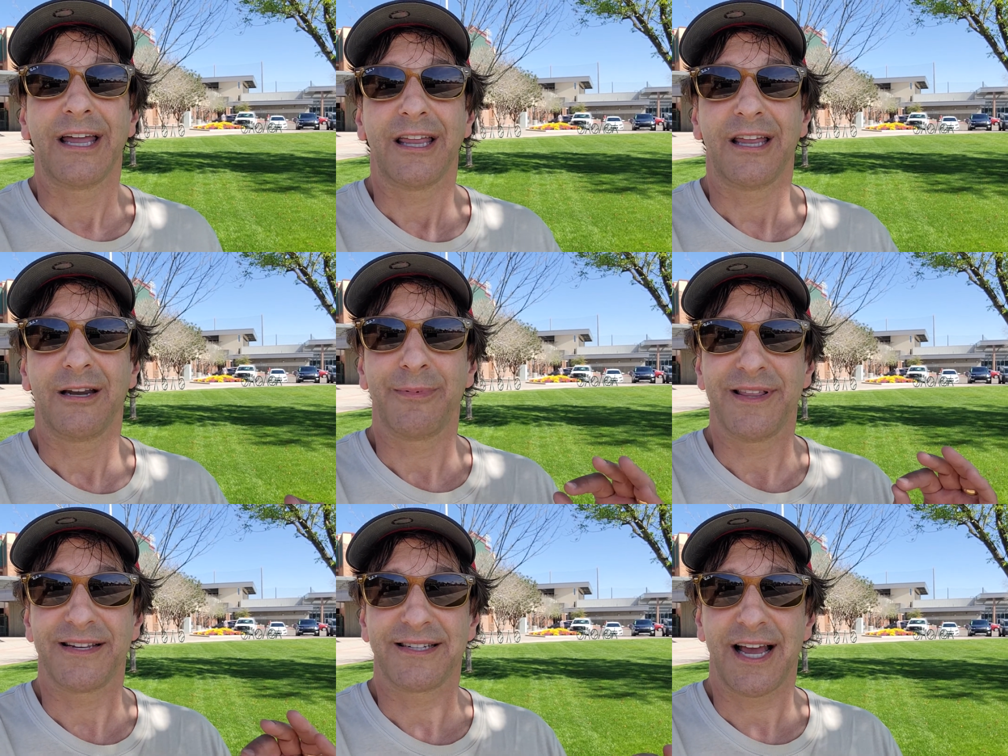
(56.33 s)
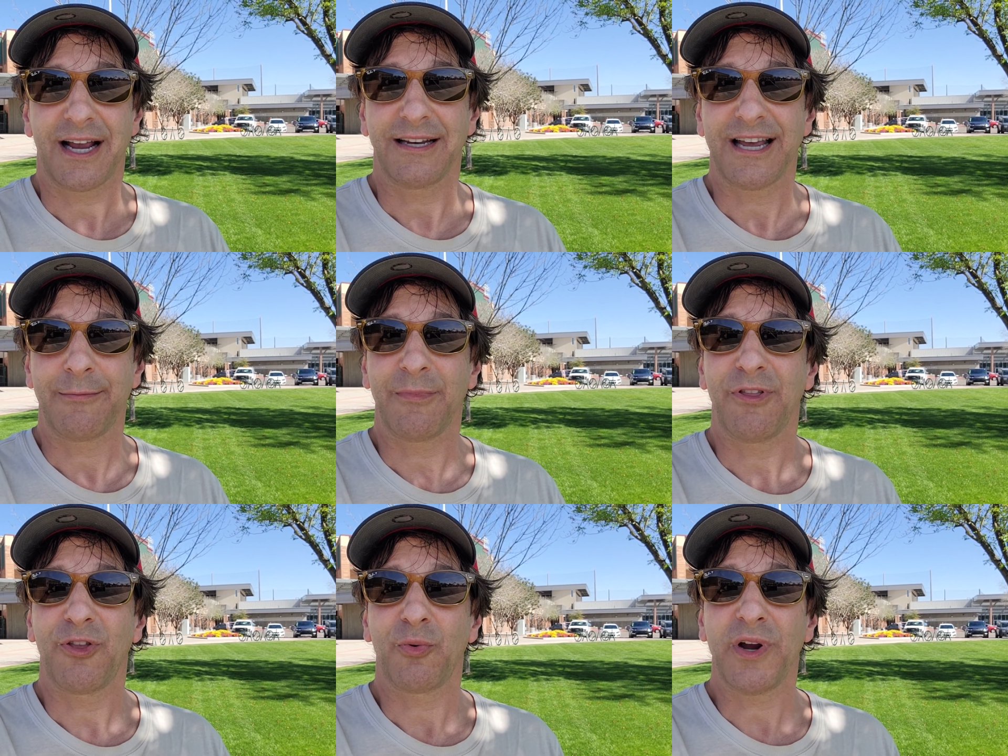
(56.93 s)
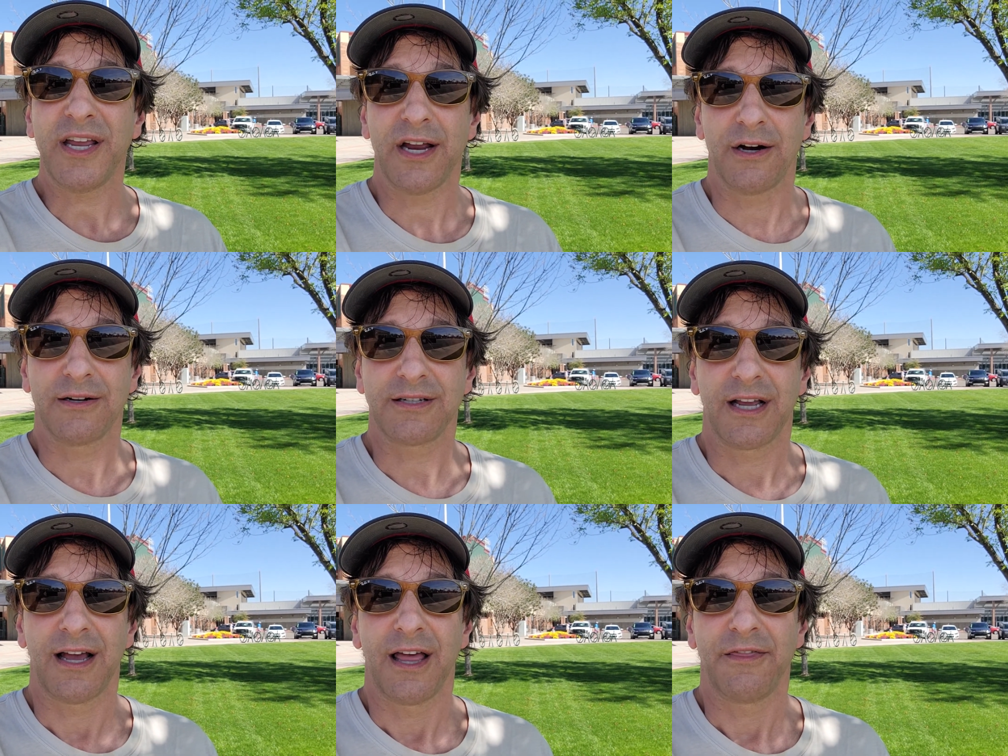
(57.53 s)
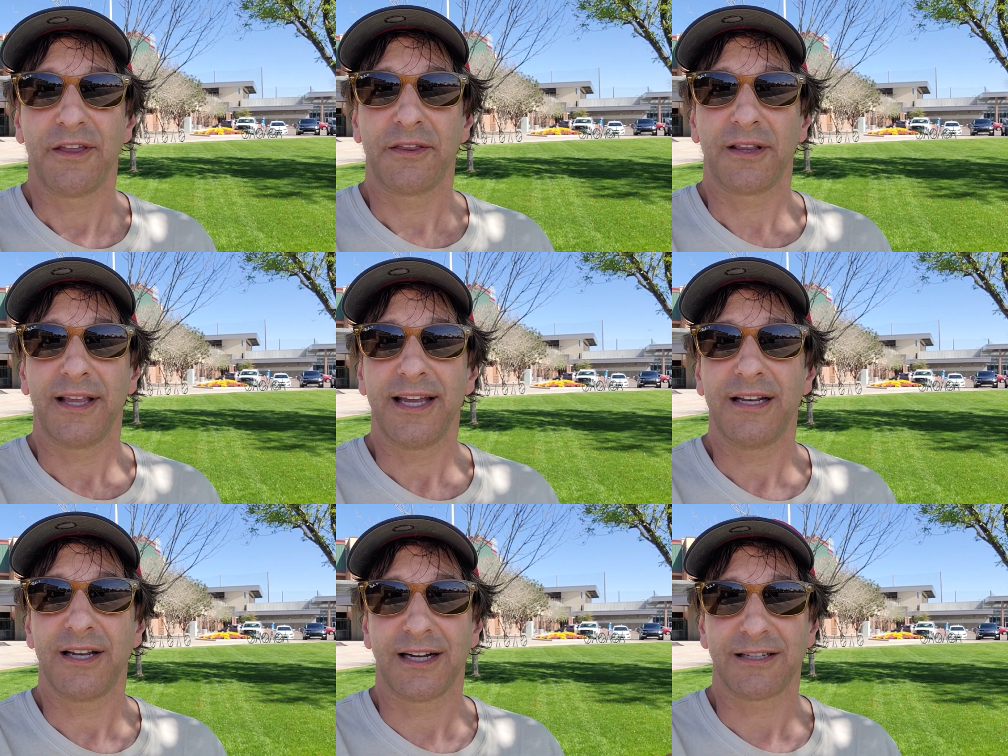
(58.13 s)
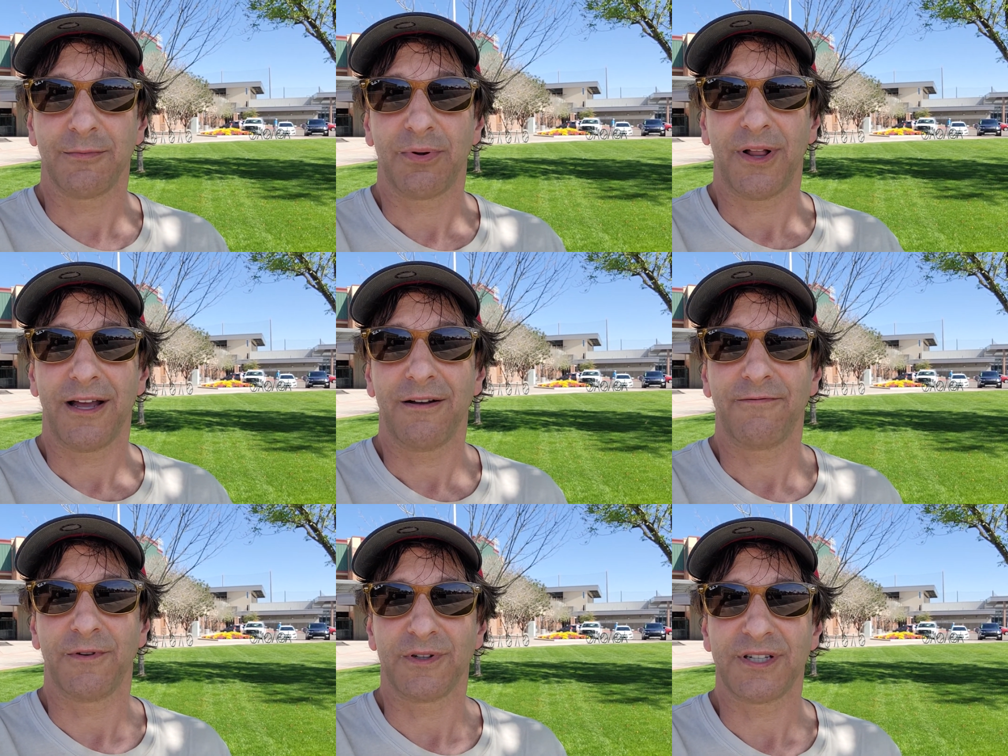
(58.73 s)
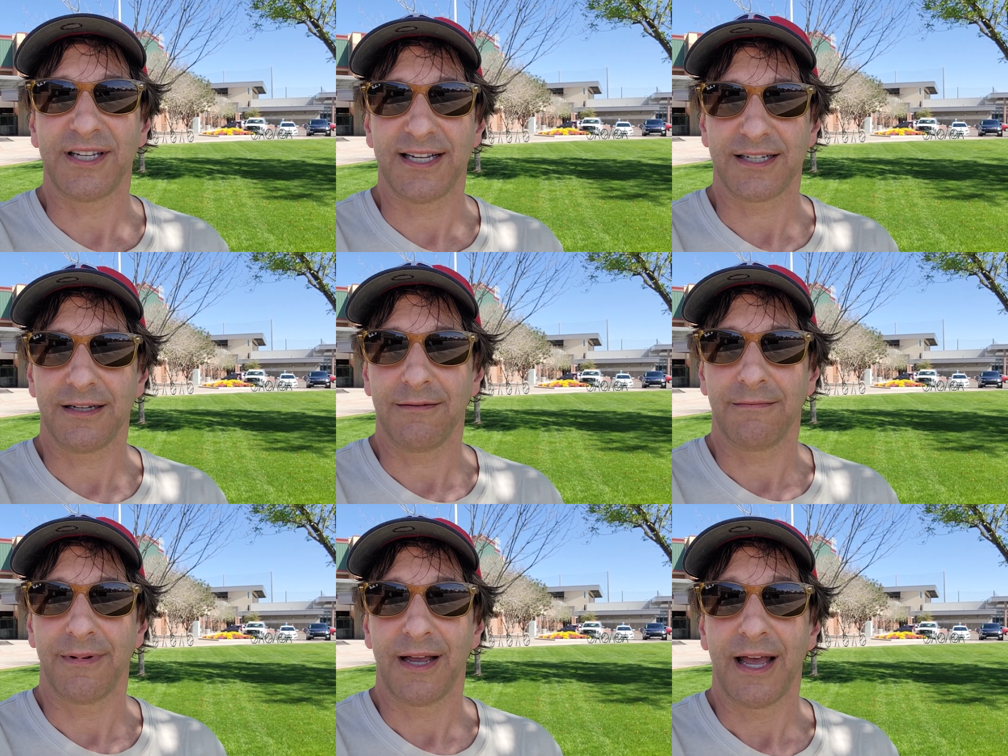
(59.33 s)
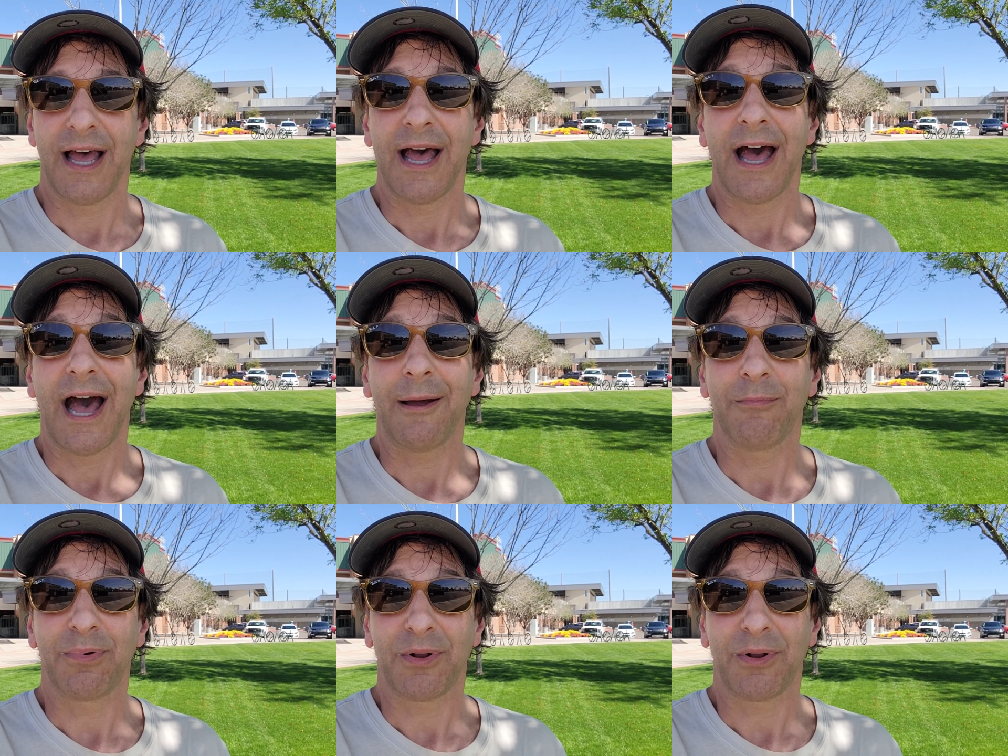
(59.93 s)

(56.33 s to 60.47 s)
It'll be the second time in three years that the league doesn't play a full season, and